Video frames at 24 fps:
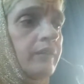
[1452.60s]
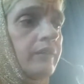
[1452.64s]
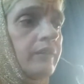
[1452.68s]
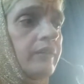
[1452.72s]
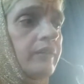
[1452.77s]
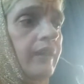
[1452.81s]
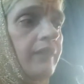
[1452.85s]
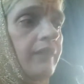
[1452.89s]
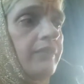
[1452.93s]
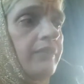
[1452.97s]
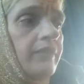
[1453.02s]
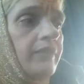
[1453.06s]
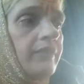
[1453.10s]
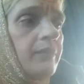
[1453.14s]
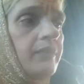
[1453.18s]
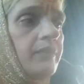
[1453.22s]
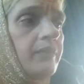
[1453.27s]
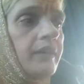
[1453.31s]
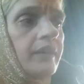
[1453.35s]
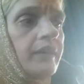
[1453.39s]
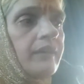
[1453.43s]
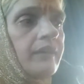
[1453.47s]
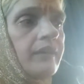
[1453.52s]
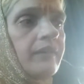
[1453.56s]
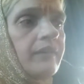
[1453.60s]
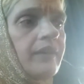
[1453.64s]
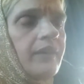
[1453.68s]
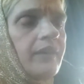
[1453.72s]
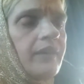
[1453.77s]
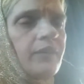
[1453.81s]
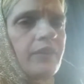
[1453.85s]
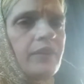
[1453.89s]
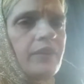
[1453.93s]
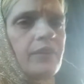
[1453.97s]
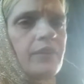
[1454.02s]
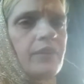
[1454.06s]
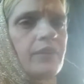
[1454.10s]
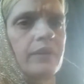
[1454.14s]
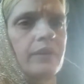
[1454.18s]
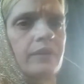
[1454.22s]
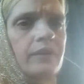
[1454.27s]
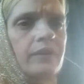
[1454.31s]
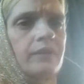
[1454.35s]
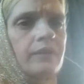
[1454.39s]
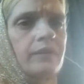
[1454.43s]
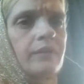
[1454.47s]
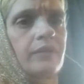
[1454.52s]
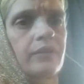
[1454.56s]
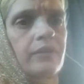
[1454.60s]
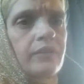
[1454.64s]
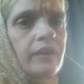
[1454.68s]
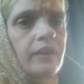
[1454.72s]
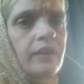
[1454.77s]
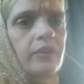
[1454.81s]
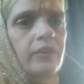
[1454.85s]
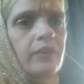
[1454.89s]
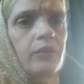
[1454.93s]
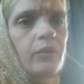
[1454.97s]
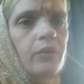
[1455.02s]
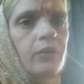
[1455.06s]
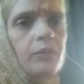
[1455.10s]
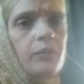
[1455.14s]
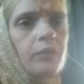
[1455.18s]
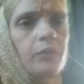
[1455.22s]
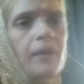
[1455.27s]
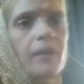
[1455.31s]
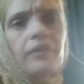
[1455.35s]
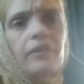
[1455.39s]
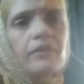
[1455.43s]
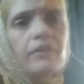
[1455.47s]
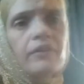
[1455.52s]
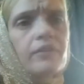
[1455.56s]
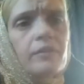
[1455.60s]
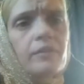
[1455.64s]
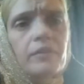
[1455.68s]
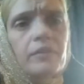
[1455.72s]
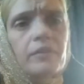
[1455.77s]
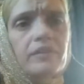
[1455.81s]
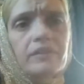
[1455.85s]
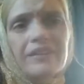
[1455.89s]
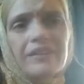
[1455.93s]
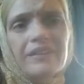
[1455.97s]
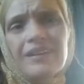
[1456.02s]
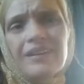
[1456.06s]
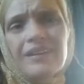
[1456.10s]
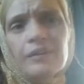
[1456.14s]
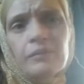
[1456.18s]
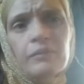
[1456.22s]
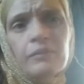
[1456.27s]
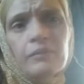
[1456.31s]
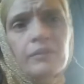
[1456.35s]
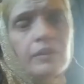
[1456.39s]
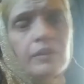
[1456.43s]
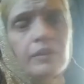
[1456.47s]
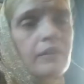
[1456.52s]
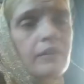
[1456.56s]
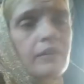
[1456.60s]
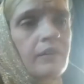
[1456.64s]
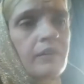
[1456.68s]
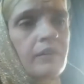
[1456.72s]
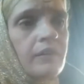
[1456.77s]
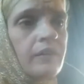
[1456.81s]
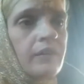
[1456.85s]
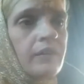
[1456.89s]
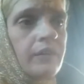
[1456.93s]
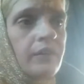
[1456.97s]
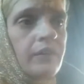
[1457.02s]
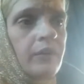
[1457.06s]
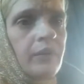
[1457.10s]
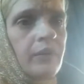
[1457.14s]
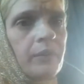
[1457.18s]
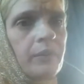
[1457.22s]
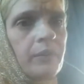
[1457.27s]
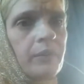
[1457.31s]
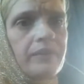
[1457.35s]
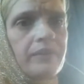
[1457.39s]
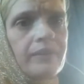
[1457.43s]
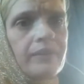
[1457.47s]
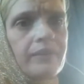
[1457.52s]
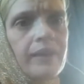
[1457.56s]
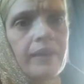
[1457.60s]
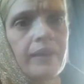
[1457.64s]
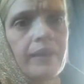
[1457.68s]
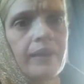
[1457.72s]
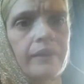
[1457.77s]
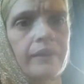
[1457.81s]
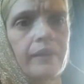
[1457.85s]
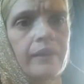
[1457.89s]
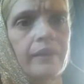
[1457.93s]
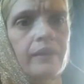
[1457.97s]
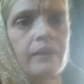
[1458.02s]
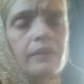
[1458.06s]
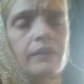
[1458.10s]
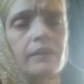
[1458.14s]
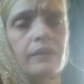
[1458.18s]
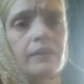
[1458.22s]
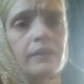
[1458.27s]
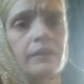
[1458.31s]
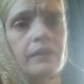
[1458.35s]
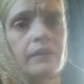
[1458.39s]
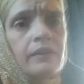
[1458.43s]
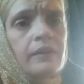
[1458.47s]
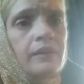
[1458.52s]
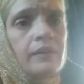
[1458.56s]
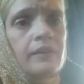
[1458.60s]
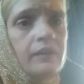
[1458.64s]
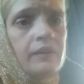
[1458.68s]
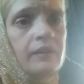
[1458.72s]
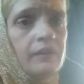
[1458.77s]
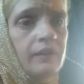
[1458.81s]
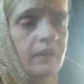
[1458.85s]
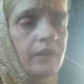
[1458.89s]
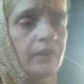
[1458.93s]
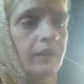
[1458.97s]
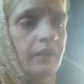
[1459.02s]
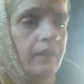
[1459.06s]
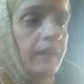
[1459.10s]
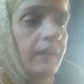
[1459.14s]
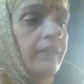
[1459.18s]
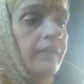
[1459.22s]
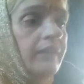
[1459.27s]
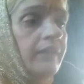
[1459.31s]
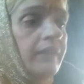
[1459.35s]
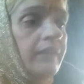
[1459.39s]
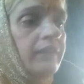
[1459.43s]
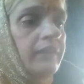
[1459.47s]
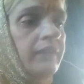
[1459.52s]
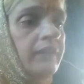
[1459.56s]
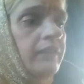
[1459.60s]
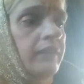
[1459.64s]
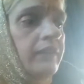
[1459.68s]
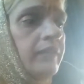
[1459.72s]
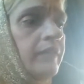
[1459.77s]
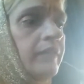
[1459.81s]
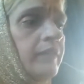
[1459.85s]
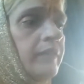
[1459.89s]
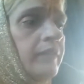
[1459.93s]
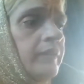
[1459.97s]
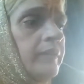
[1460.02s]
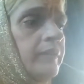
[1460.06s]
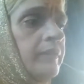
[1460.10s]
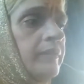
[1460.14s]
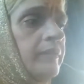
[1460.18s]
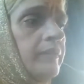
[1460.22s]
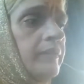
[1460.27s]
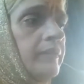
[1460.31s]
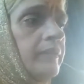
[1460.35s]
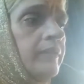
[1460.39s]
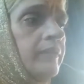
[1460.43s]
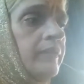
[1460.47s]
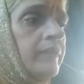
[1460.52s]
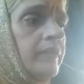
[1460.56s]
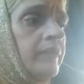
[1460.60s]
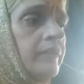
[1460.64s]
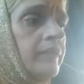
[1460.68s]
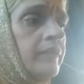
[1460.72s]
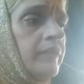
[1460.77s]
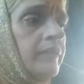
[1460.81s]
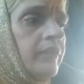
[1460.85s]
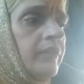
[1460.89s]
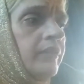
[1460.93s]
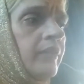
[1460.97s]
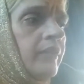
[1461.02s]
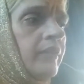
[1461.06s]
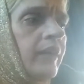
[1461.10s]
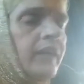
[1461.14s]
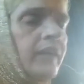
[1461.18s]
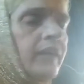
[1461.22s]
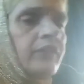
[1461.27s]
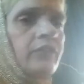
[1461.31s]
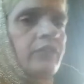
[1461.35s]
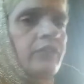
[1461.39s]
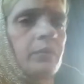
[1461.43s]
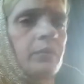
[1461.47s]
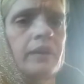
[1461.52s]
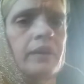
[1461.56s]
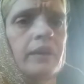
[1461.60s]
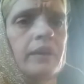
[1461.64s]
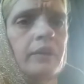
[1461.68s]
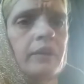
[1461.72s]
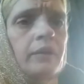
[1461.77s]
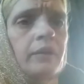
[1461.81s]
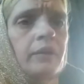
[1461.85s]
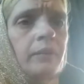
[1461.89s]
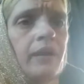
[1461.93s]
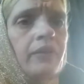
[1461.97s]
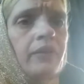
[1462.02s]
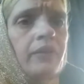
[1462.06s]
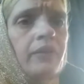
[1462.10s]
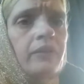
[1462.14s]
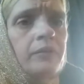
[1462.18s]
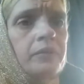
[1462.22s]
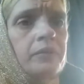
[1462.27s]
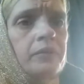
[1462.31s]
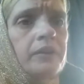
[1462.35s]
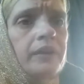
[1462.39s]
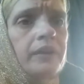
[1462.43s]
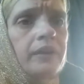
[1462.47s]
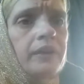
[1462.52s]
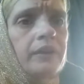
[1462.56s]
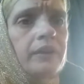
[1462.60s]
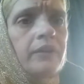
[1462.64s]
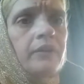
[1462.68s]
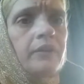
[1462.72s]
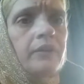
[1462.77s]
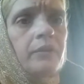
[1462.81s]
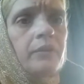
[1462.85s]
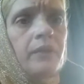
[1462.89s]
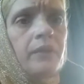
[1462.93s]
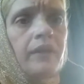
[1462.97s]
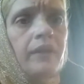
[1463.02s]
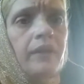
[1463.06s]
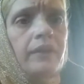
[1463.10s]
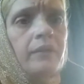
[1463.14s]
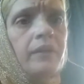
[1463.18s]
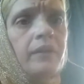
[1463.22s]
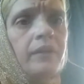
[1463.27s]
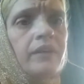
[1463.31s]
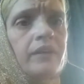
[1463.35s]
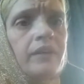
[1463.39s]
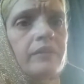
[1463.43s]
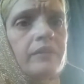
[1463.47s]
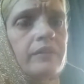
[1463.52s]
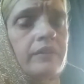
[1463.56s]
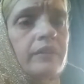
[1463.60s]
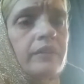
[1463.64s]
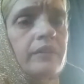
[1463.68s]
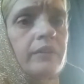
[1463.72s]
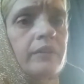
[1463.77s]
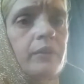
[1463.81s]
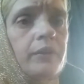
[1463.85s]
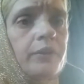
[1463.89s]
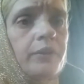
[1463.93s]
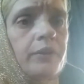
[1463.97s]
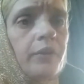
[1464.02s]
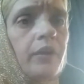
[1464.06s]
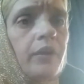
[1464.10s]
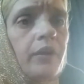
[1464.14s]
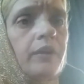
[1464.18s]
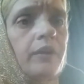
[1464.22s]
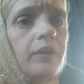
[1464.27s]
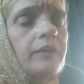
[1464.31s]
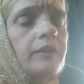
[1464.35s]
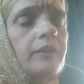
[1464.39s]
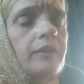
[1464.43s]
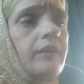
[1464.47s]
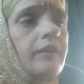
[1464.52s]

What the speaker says: have something there that you can just like throw in your mouth, even a piece of gum, or a piece of candy, anything, just so long as you're putting in your mouth and you're putting it in your belly, because it's going to go in your heart.